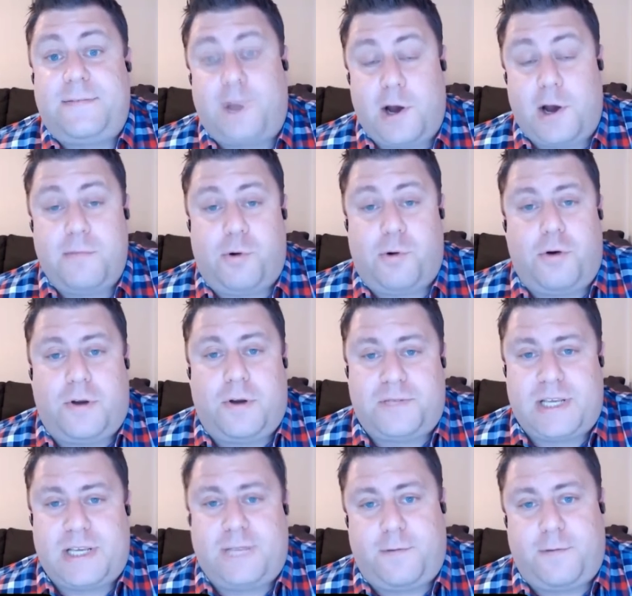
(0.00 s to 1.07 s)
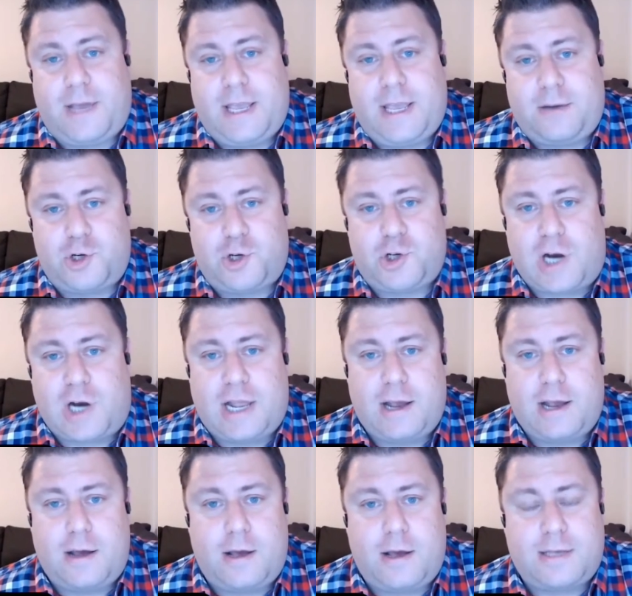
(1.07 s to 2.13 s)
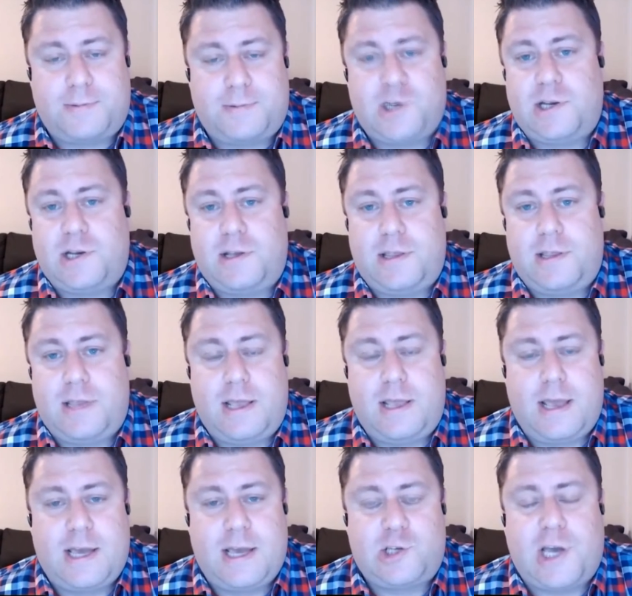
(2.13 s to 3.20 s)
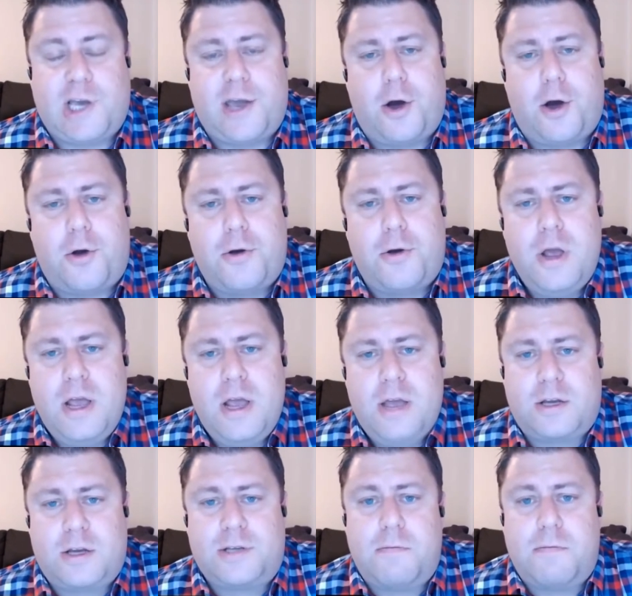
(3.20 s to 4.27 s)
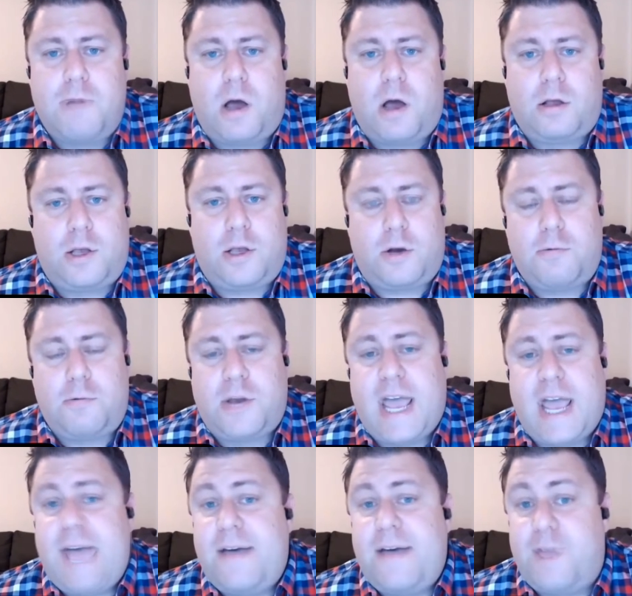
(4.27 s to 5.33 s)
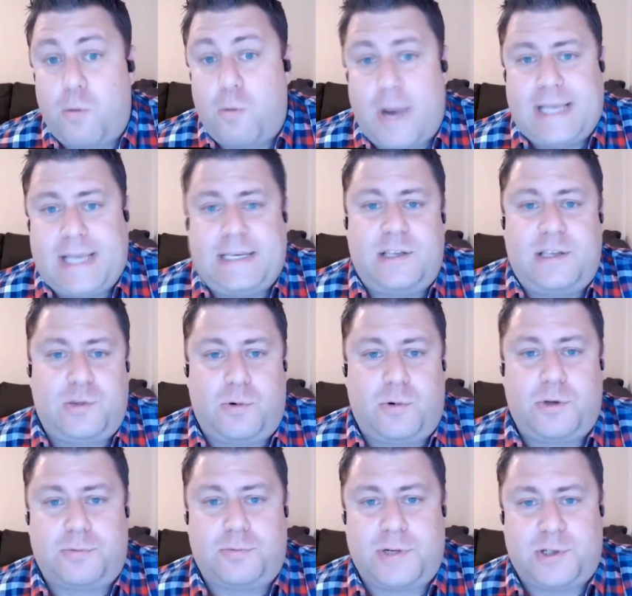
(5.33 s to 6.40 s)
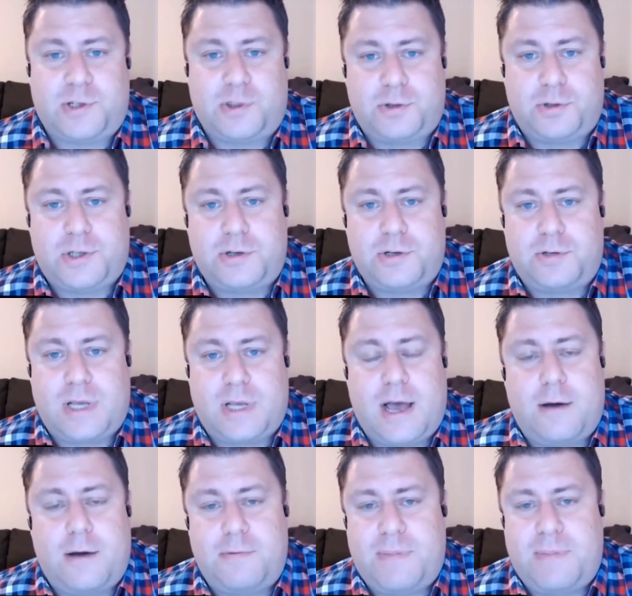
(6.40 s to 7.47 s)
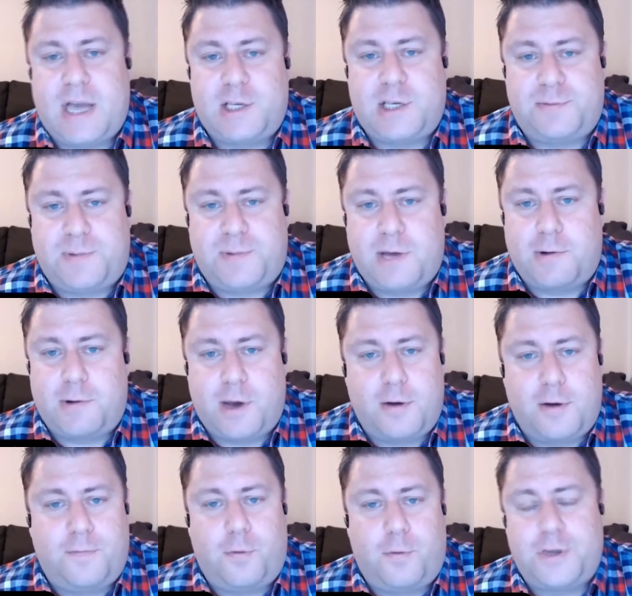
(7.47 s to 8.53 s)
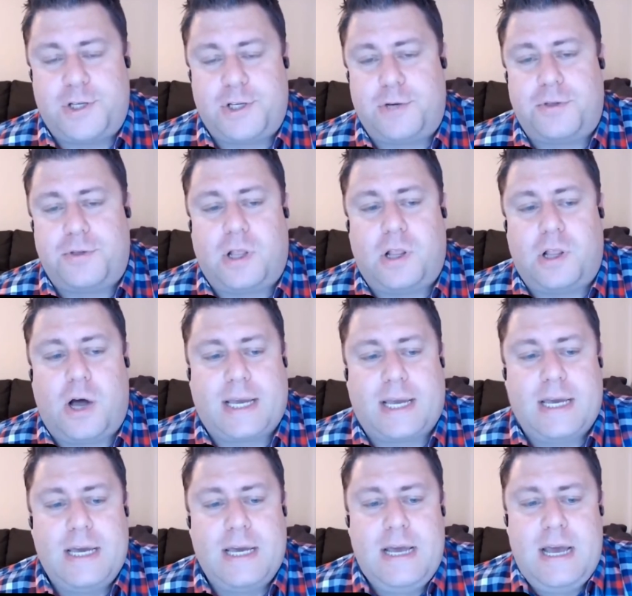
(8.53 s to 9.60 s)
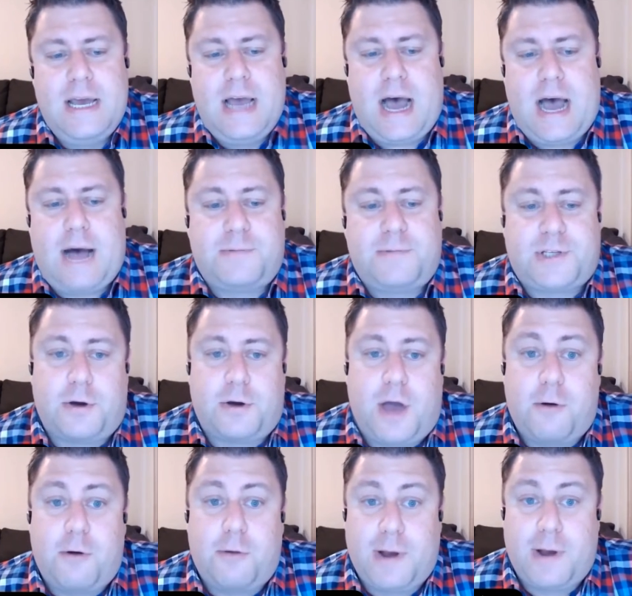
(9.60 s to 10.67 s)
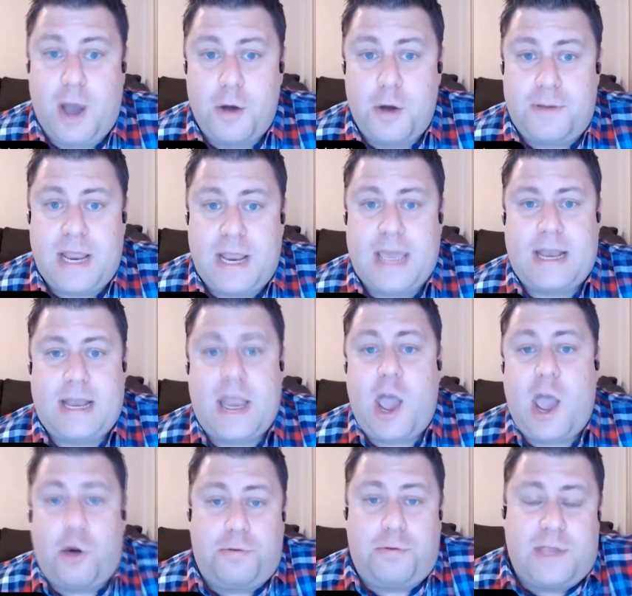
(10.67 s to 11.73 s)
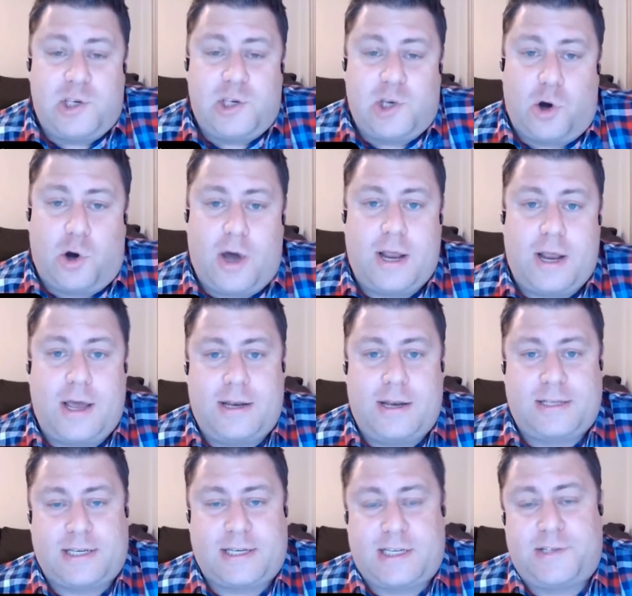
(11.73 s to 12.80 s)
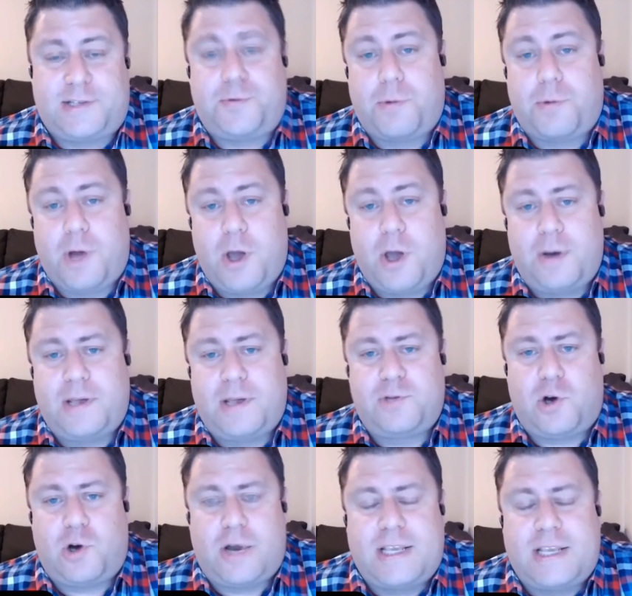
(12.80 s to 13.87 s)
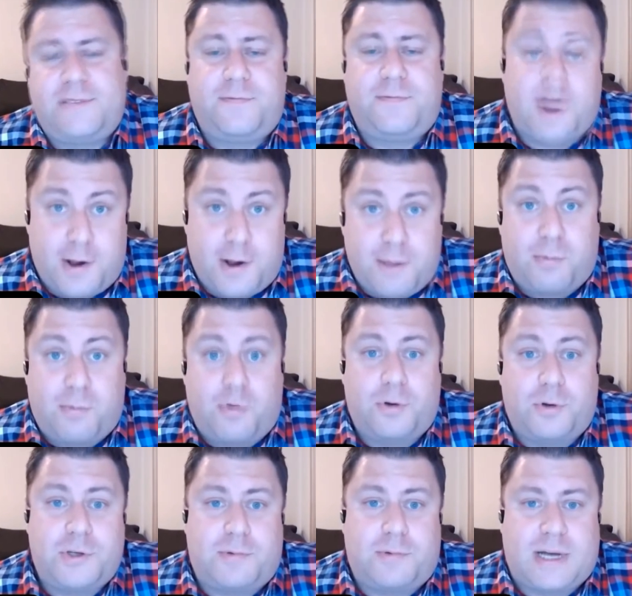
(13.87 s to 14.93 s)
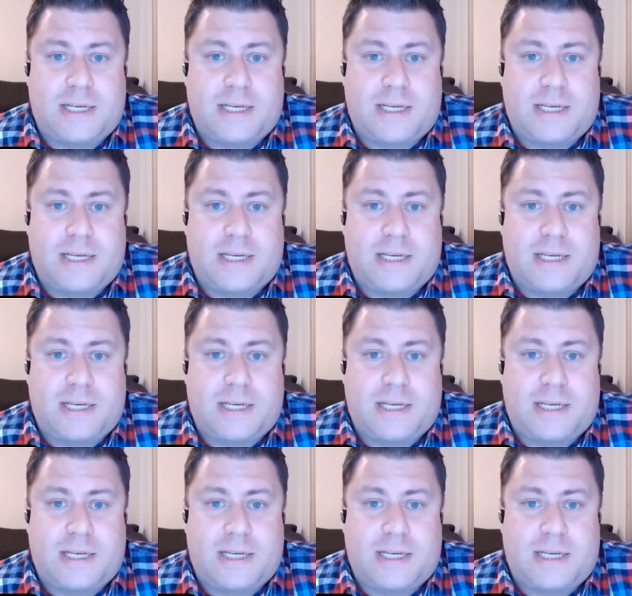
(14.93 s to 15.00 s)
very important, obviously, for here in Australia, especially the XJO, because, we've got a heavy weighting towards resources with BHP, Rio, Fortescue and the like. So a reopening and a healthy China and a successful reopening of China is very important to